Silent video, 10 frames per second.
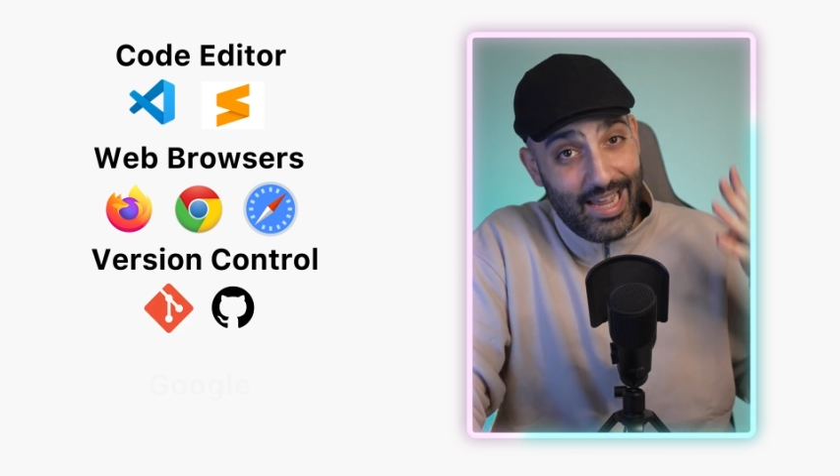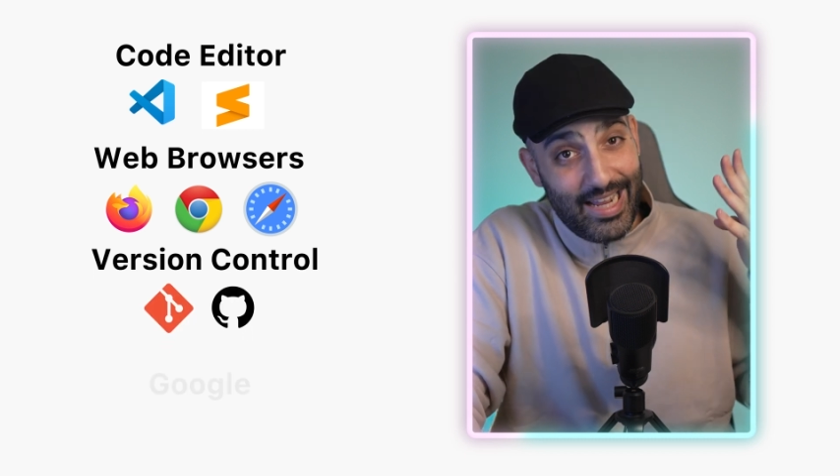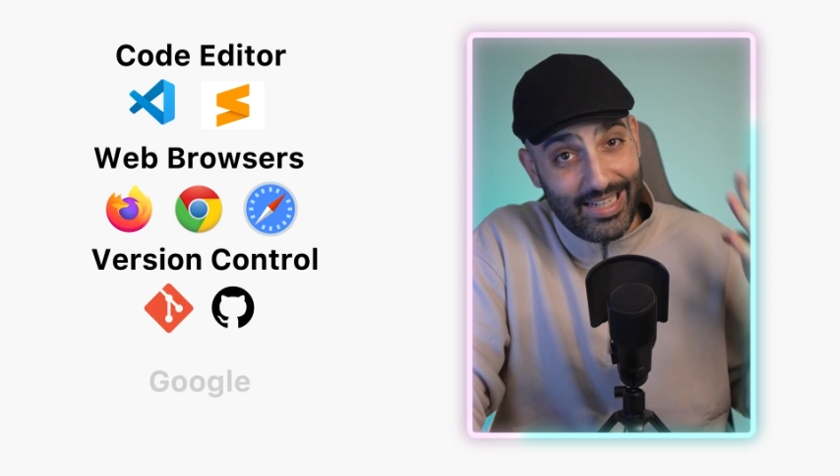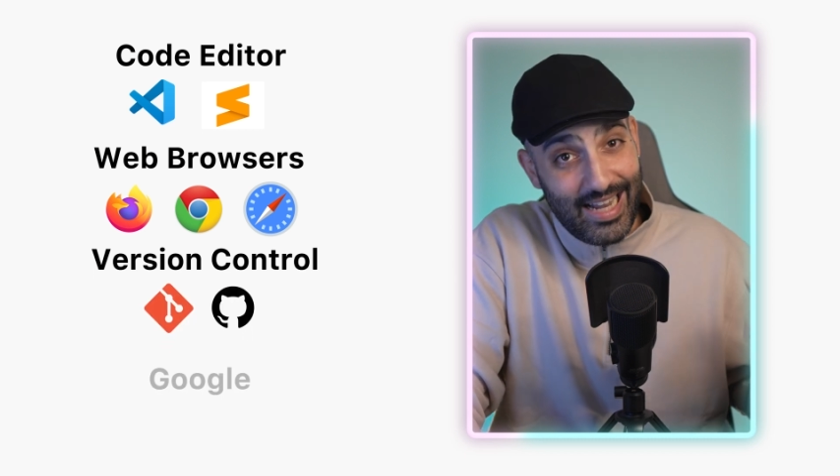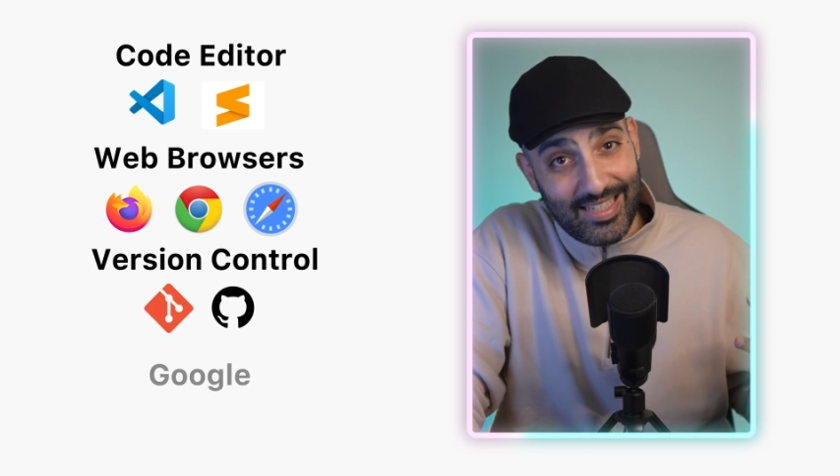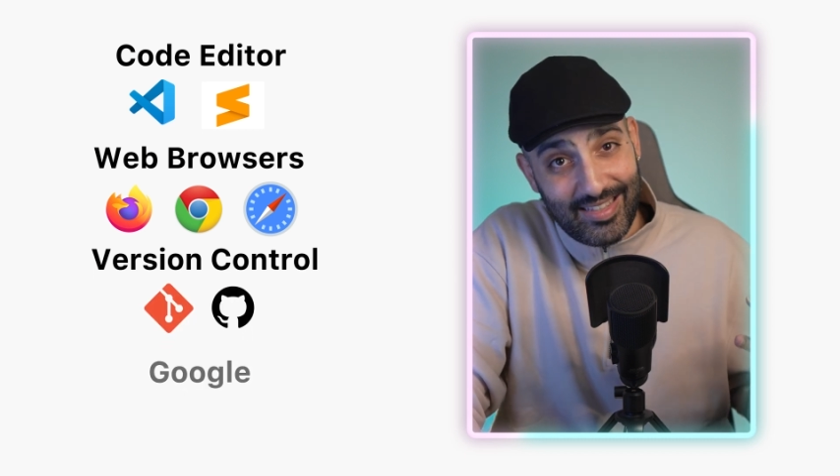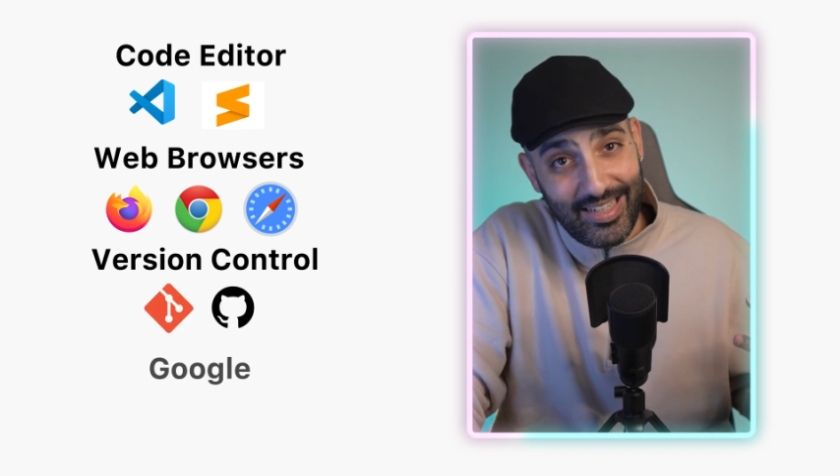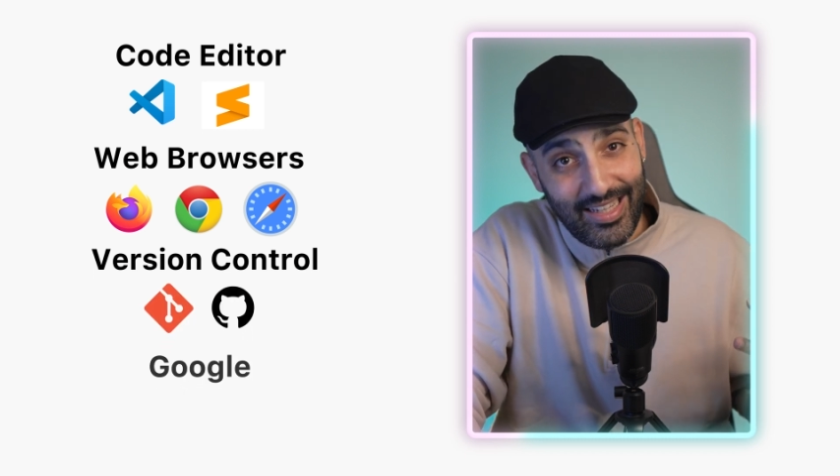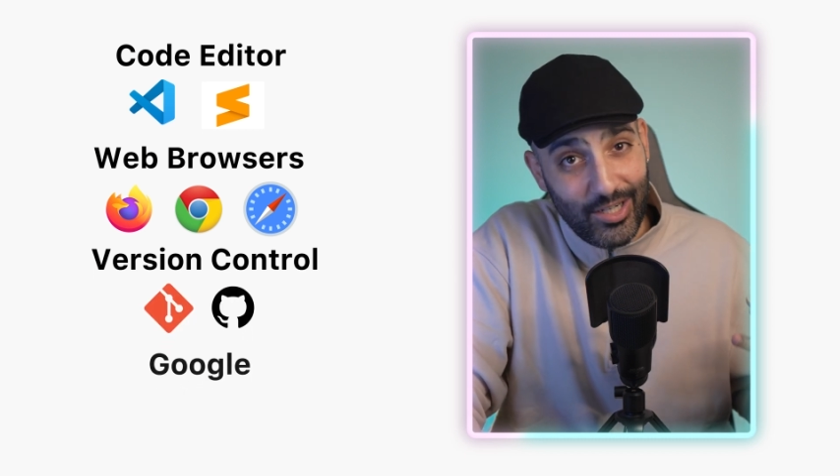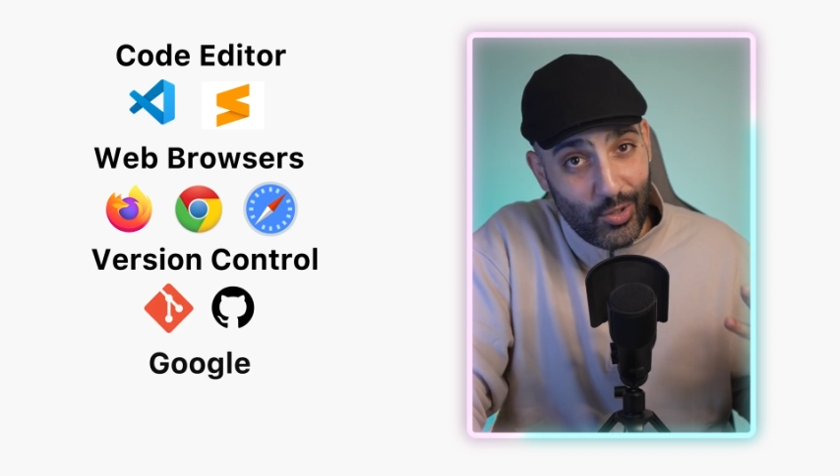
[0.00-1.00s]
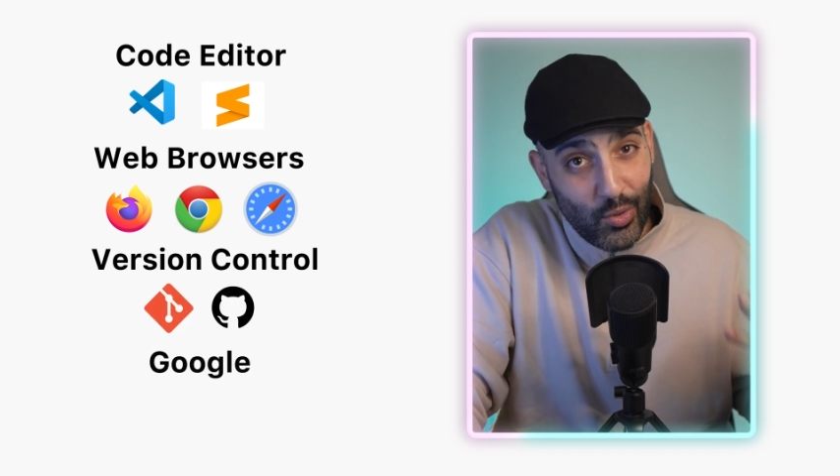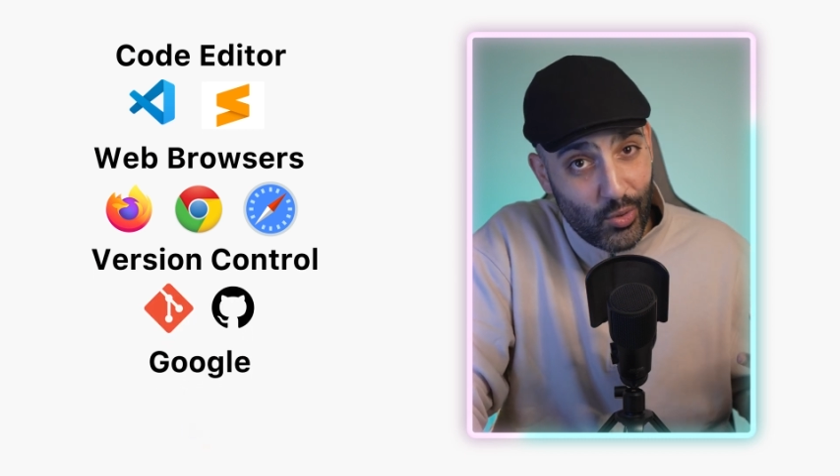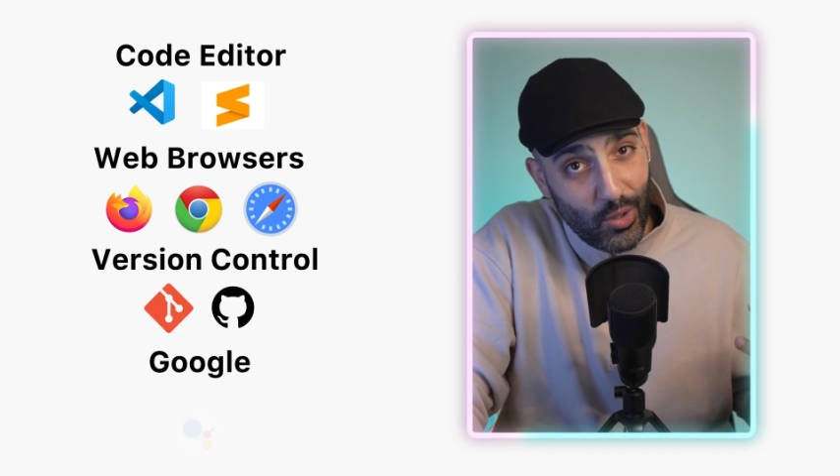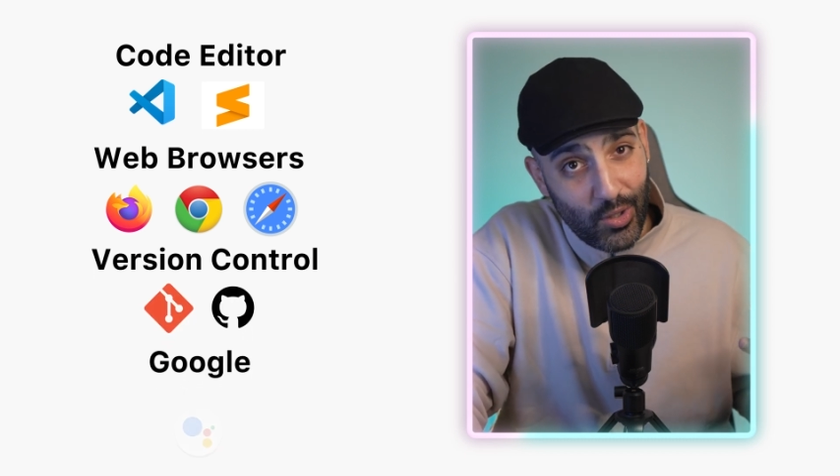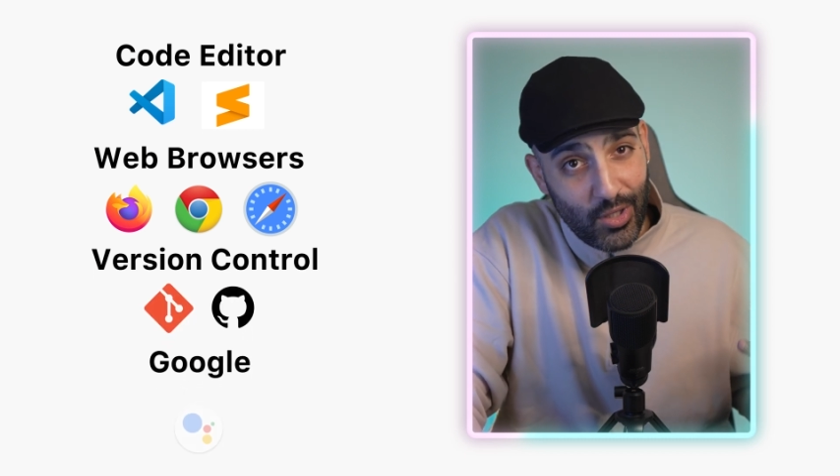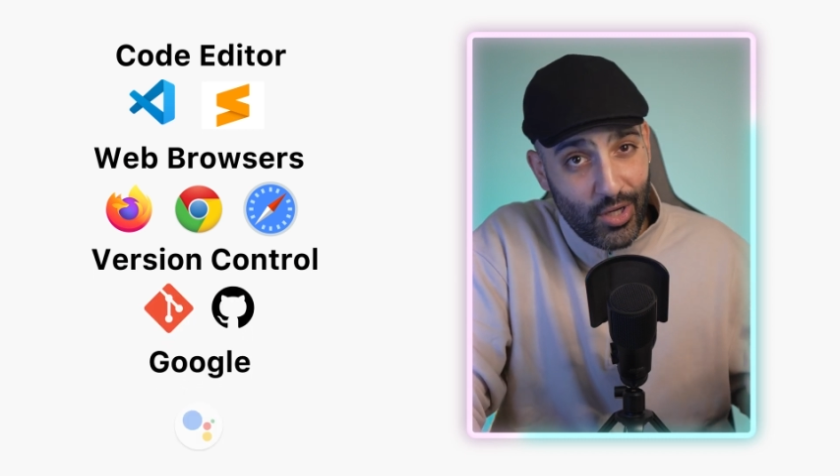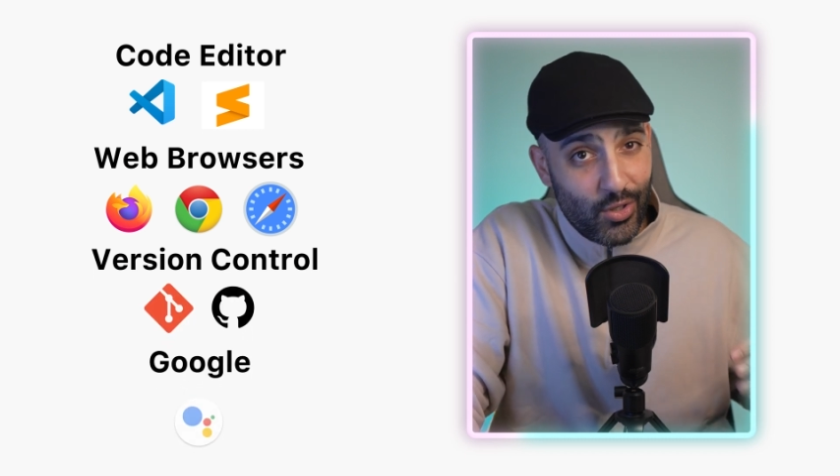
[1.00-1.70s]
And lastly, Google,